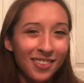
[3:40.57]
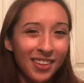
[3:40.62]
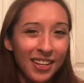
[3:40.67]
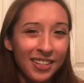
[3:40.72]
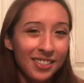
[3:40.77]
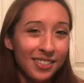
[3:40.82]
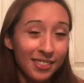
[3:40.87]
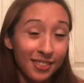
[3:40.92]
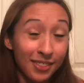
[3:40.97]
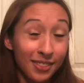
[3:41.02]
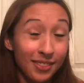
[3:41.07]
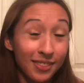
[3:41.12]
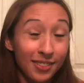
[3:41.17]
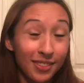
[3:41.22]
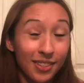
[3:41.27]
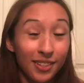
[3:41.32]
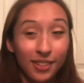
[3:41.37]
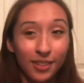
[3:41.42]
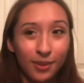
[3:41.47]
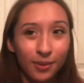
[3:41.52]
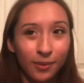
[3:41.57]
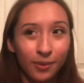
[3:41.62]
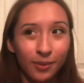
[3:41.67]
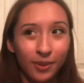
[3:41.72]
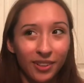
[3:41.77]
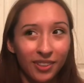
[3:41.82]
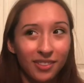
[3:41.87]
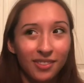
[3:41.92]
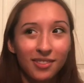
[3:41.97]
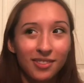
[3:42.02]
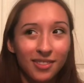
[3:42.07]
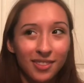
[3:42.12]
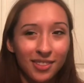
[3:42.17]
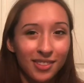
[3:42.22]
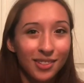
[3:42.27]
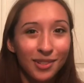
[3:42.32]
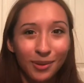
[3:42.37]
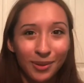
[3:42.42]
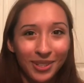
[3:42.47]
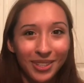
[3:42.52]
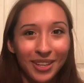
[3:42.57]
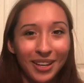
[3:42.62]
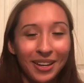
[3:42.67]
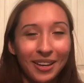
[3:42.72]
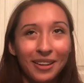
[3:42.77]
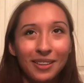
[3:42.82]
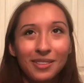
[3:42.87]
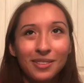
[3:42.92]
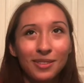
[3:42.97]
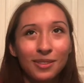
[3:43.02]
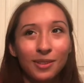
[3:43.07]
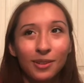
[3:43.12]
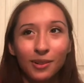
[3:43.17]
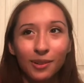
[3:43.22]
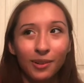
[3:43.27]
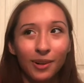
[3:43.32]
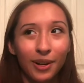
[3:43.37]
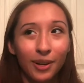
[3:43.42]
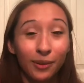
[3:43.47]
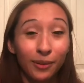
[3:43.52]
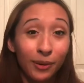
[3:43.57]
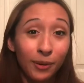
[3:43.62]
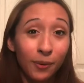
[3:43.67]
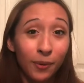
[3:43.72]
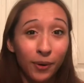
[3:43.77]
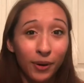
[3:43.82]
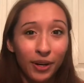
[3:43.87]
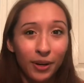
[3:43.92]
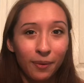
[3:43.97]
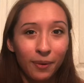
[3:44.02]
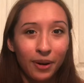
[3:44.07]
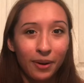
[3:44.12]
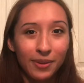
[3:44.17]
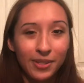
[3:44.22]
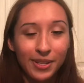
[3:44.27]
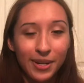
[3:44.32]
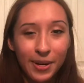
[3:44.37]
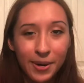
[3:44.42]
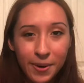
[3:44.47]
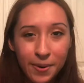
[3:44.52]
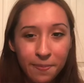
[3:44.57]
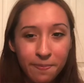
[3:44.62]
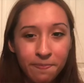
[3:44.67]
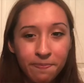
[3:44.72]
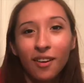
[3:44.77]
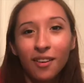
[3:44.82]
I just didn't want to deal with that, so I only wore it when I was at home.